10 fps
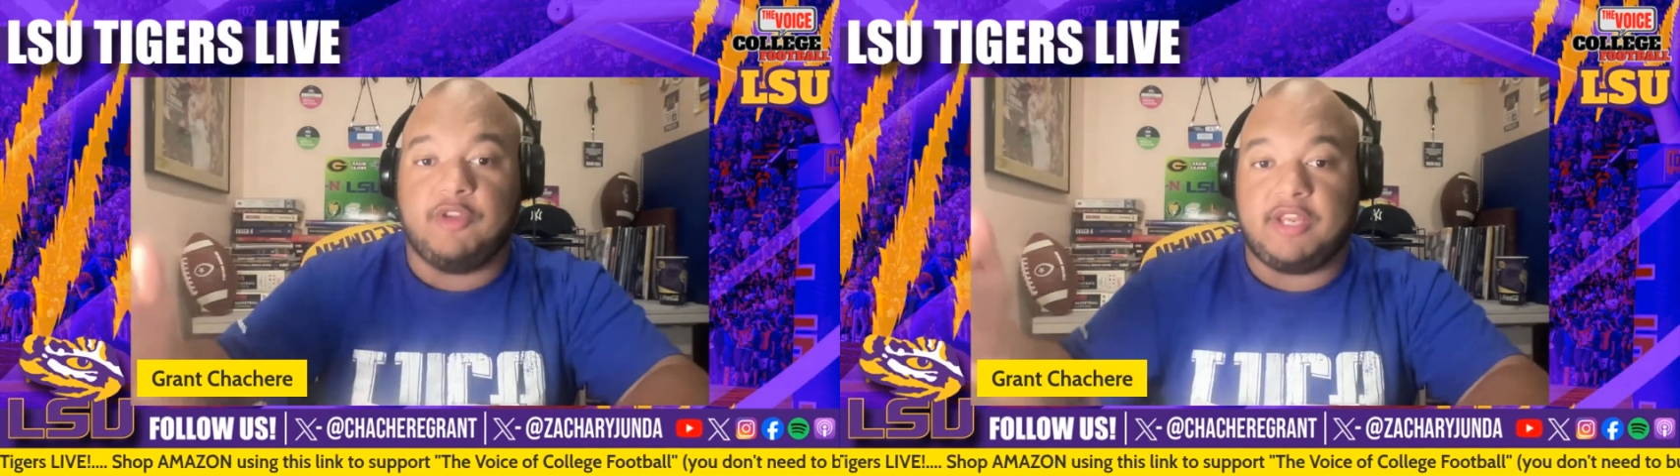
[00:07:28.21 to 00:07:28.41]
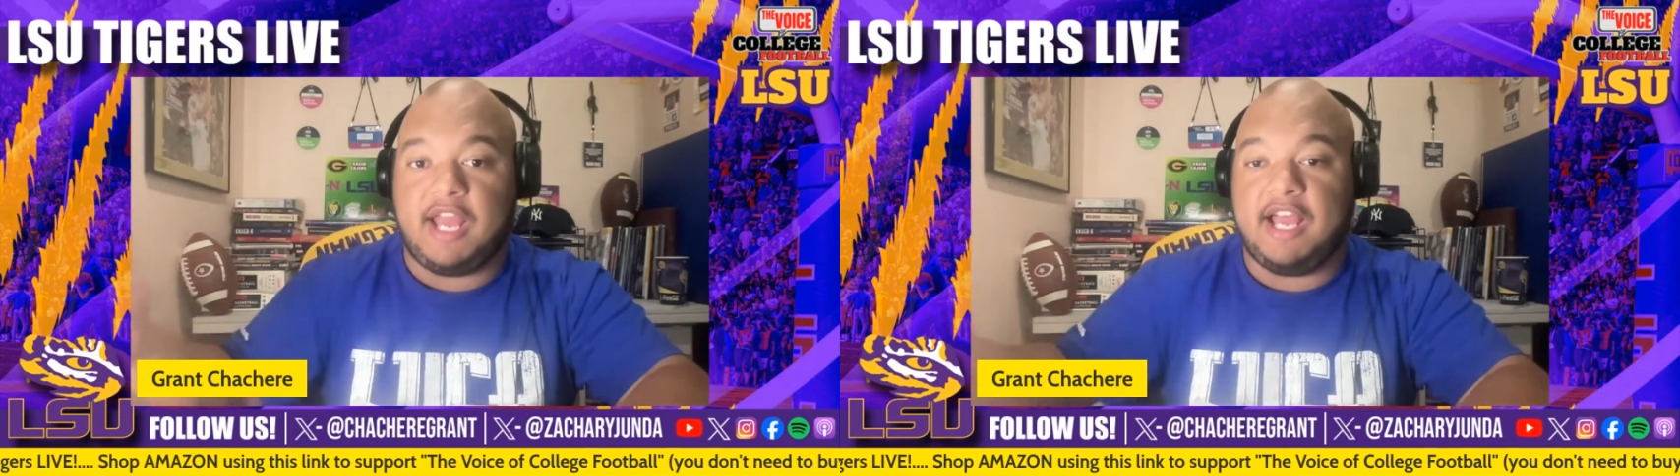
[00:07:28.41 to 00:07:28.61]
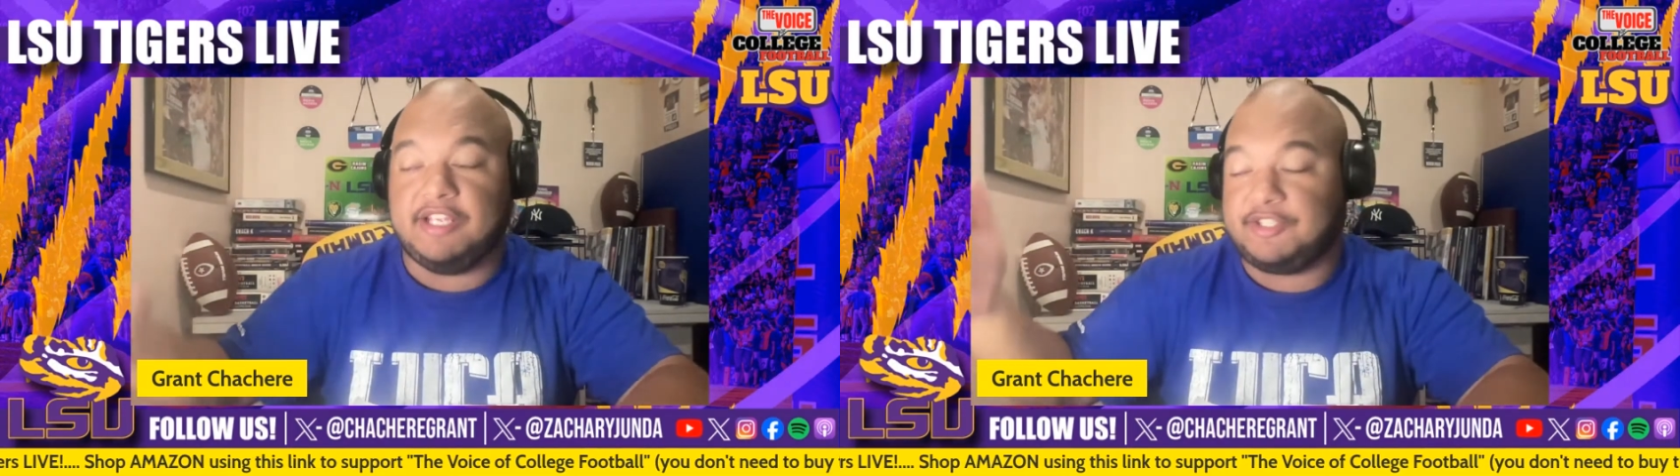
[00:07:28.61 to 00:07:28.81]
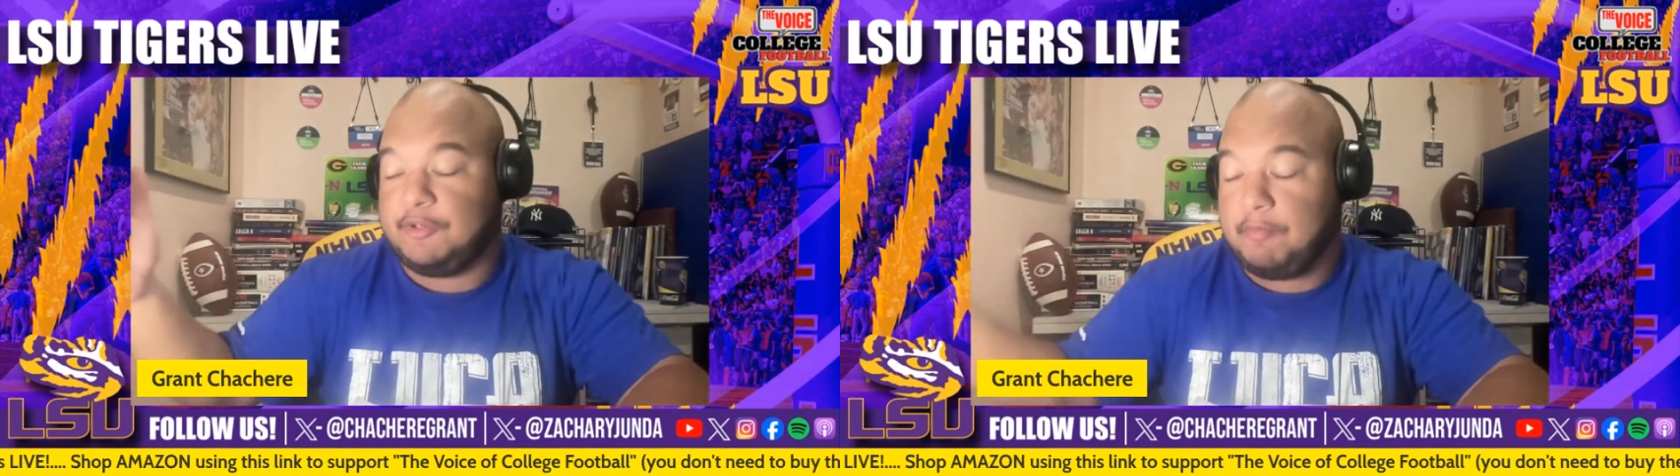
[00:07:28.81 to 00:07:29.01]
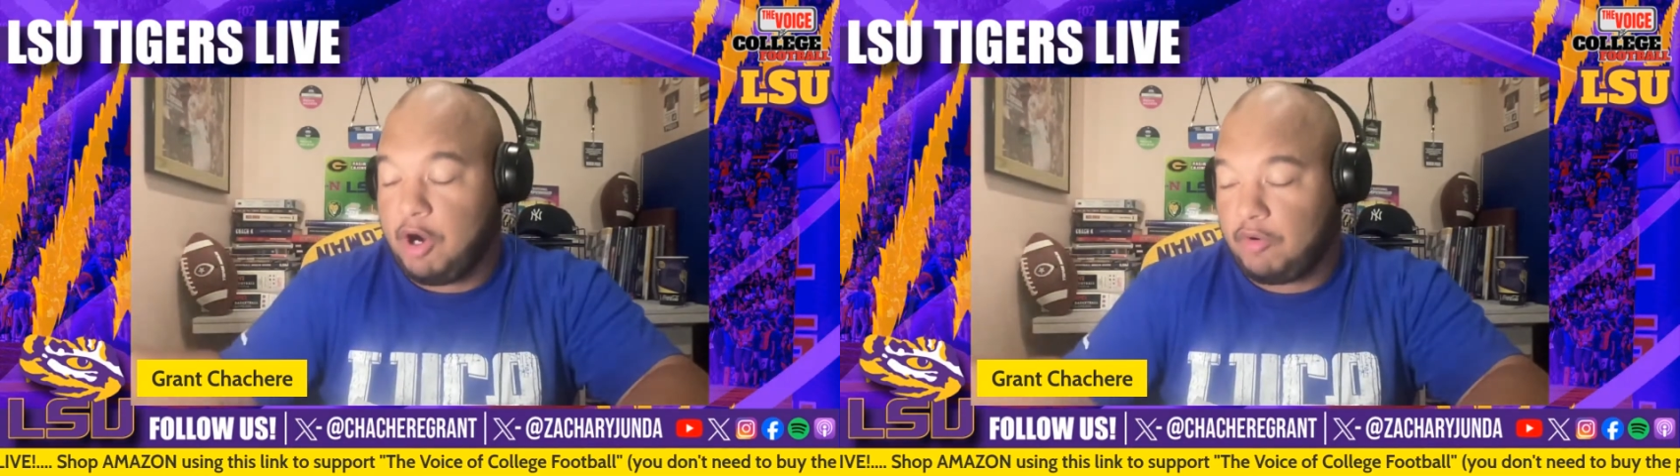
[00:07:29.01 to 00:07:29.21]
for you guys
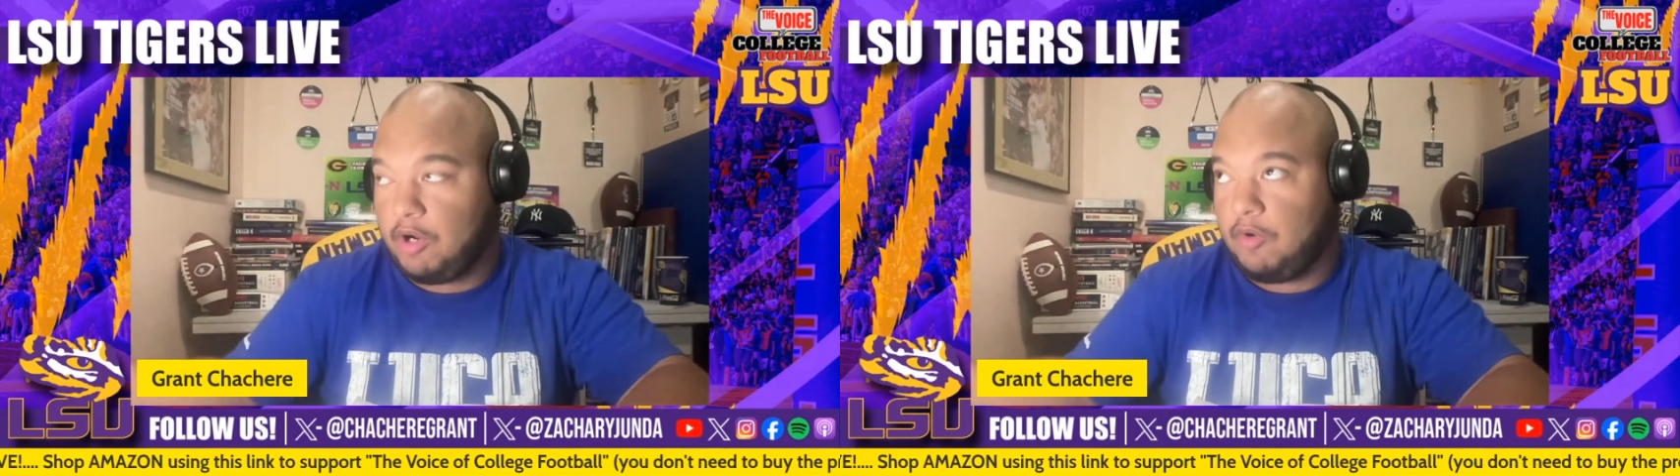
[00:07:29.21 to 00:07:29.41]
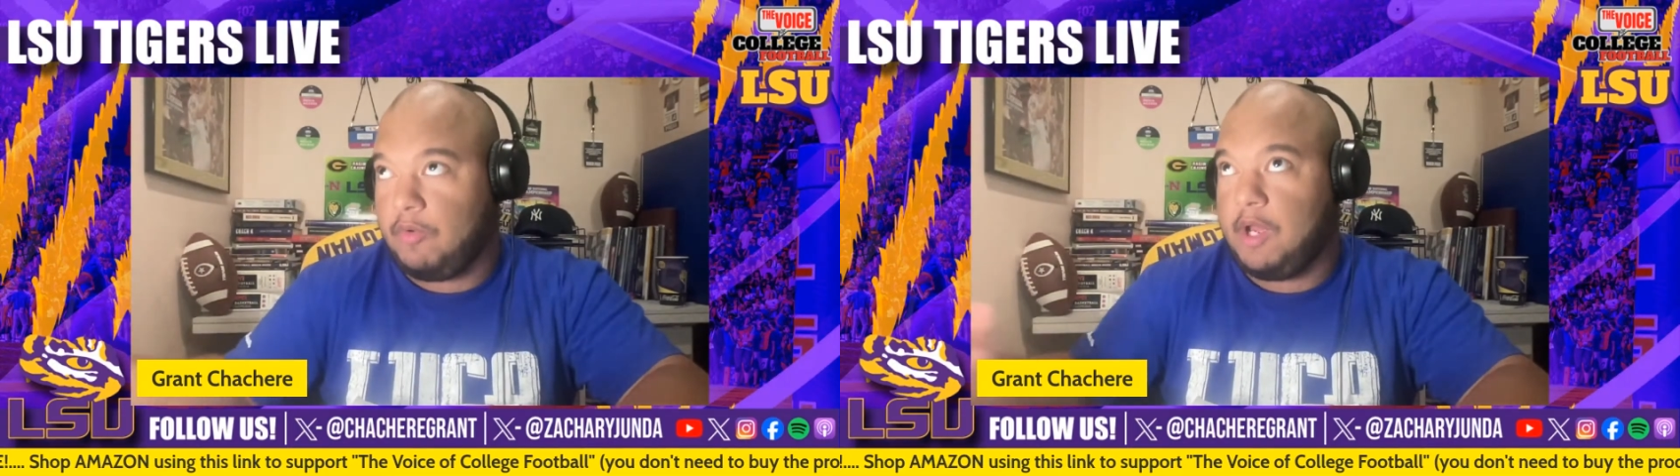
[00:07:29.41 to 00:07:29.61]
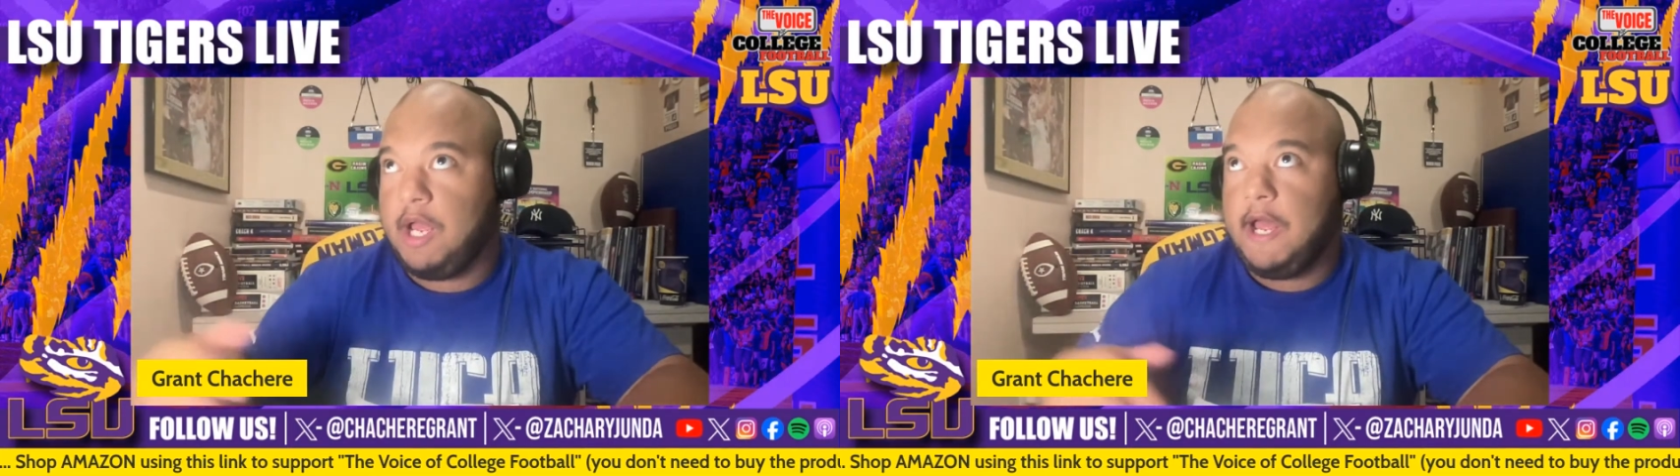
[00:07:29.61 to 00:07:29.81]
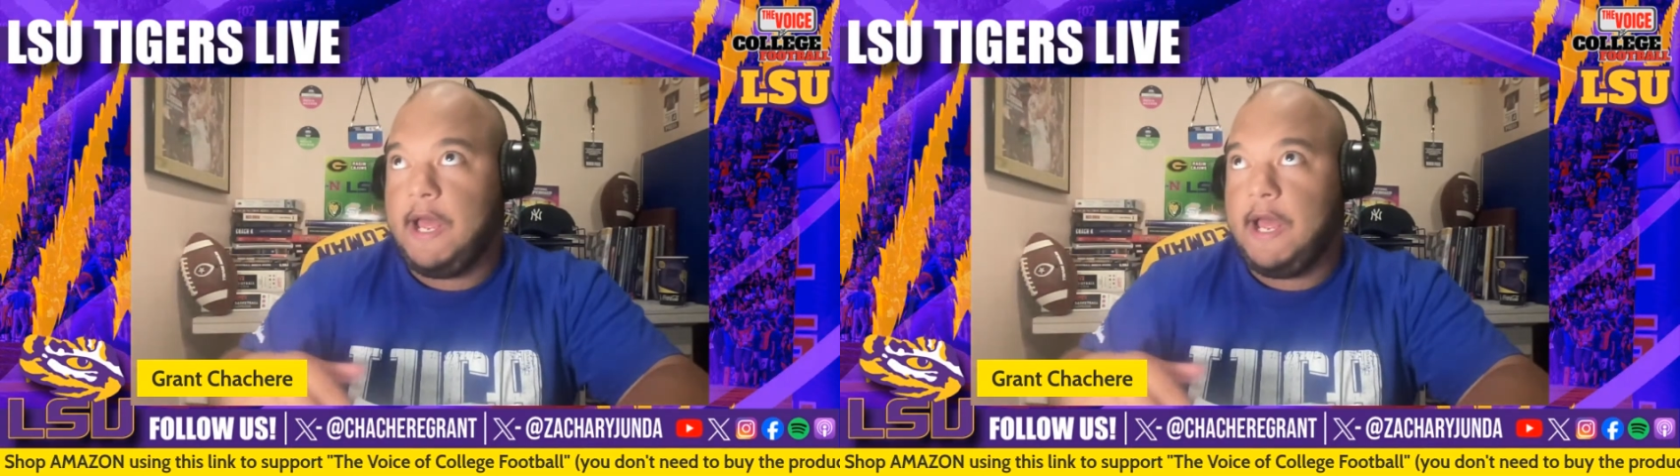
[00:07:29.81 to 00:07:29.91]
tomorrow.